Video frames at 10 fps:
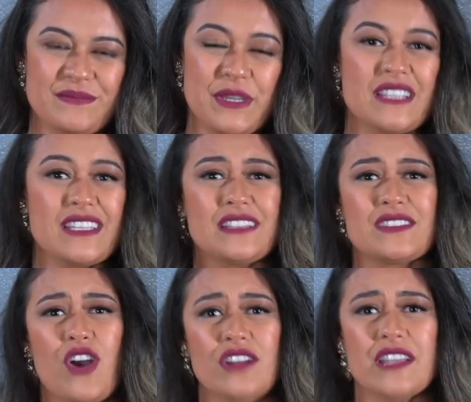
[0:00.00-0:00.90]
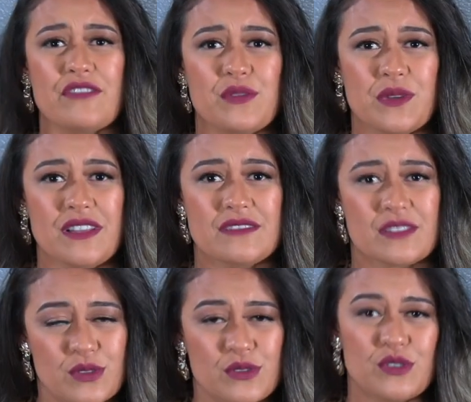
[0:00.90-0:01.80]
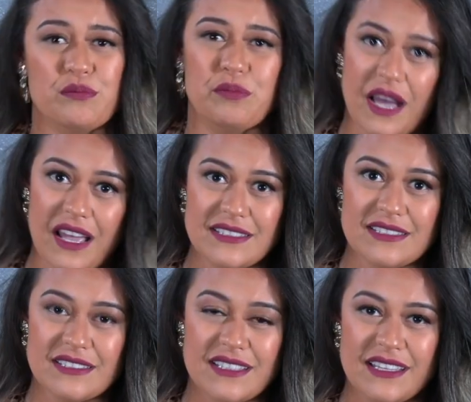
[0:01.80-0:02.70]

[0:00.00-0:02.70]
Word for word: Because it's called Everyone Loves Lulu, but